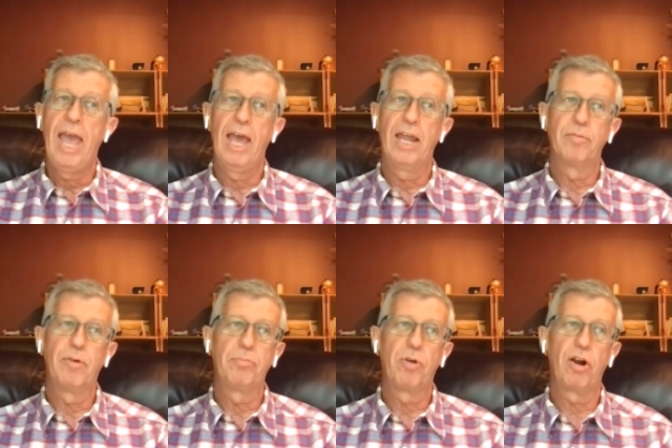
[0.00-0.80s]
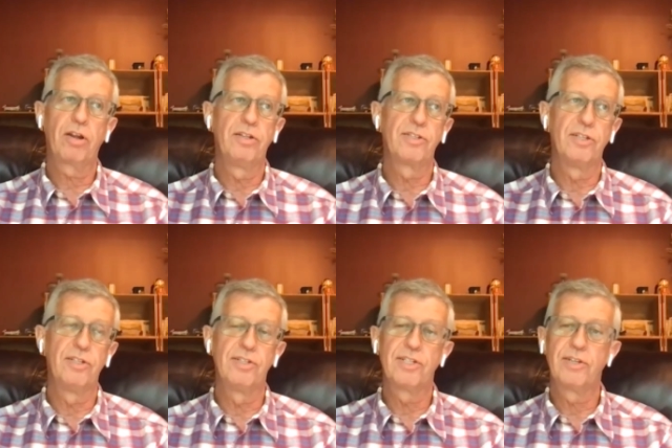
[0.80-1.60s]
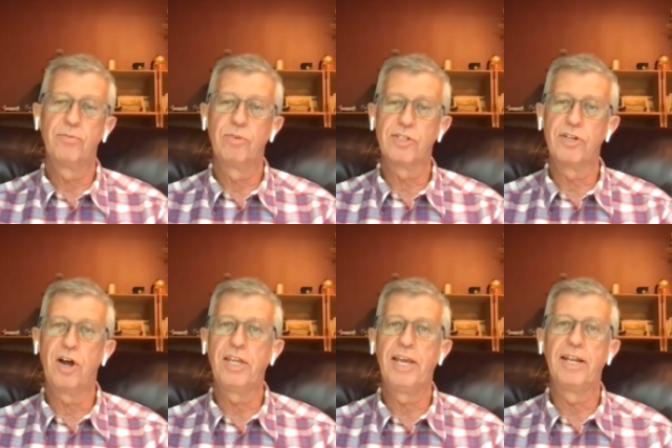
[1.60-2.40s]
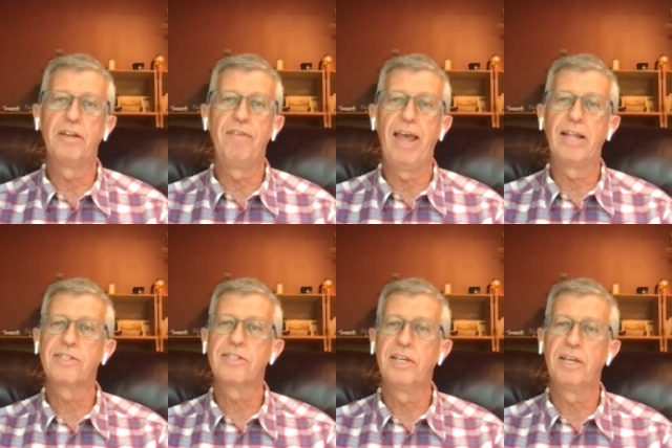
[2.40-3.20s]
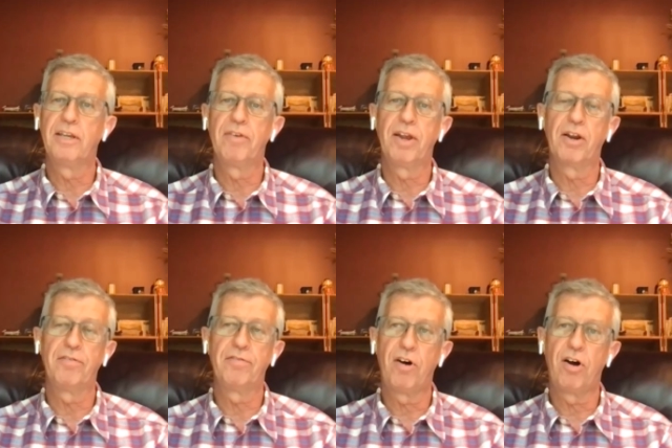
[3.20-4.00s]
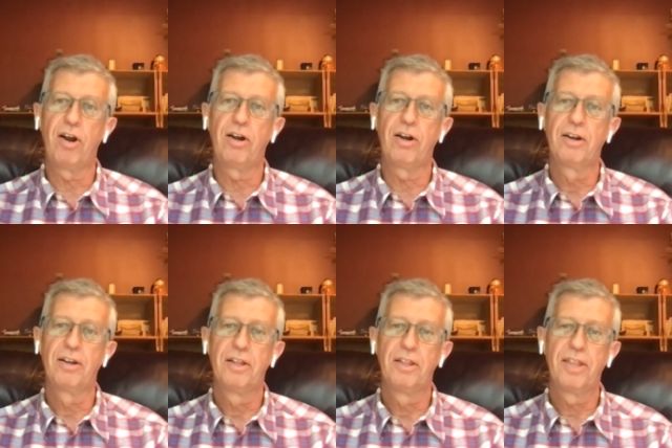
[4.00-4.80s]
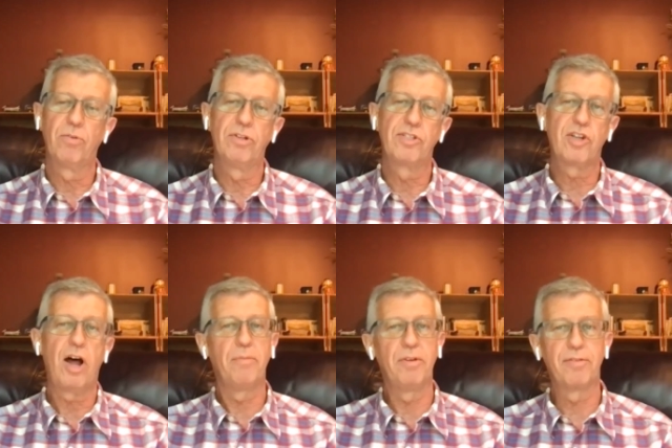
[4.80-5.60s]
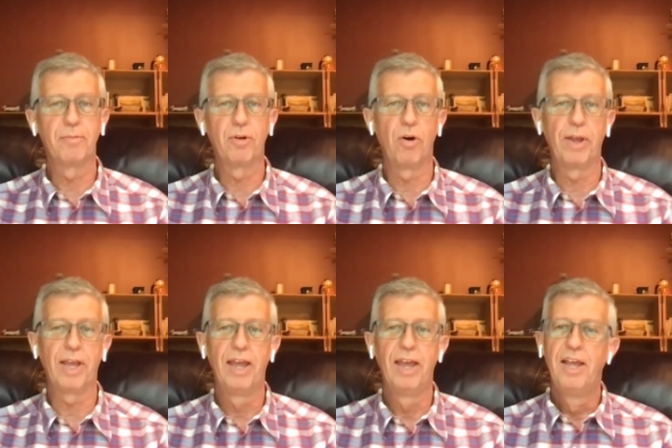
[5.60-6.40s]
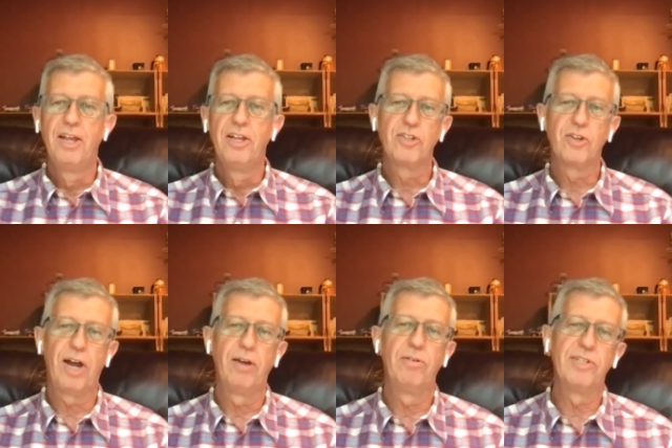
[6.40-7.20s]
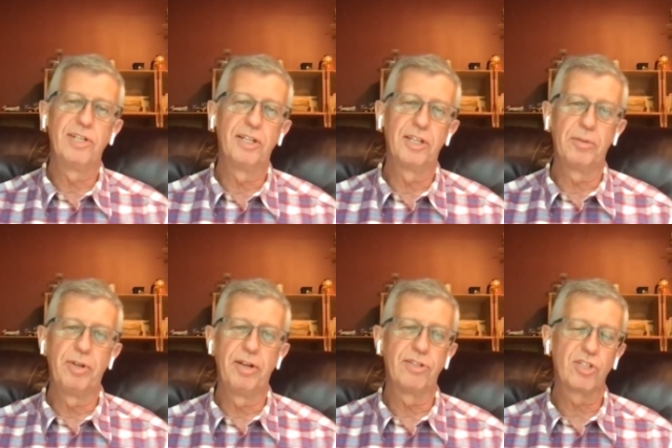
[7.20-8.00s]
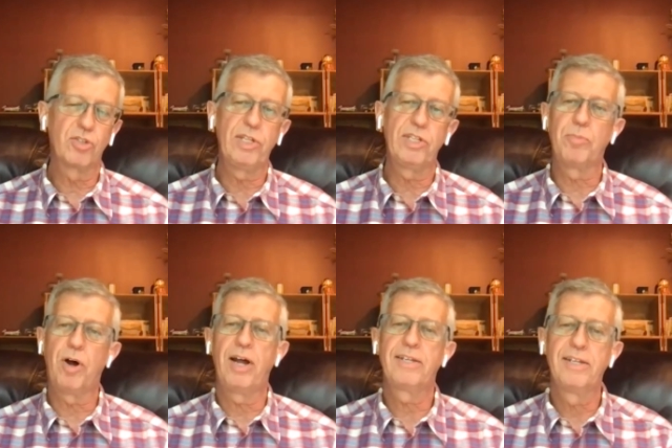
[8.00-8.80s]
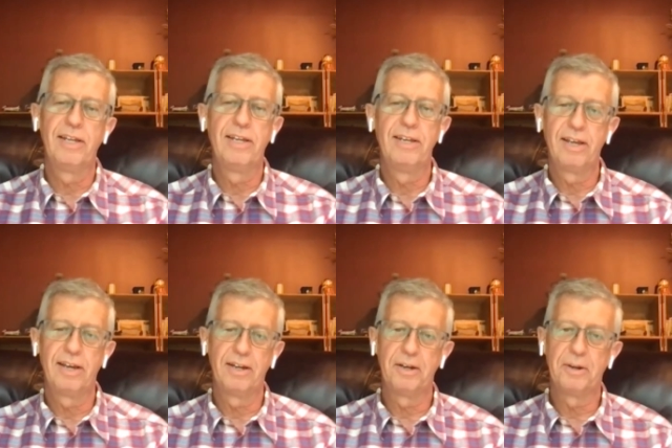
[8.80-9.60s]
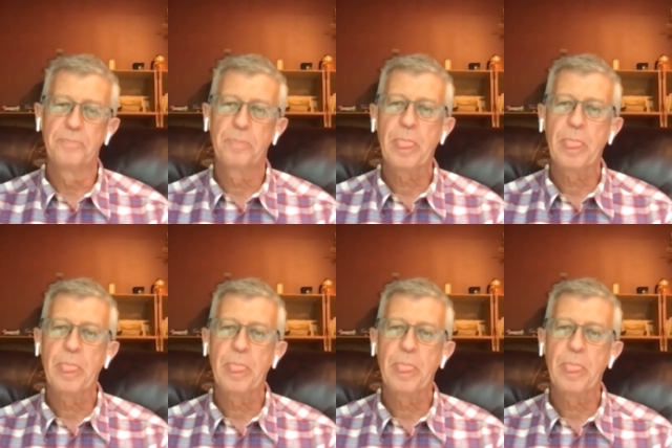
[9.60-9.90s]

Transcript: and my Parkinson's was not yet advancing very far that would stop me from going. Mm. So I was in a little bit of a sweet spot, and uh, yeah.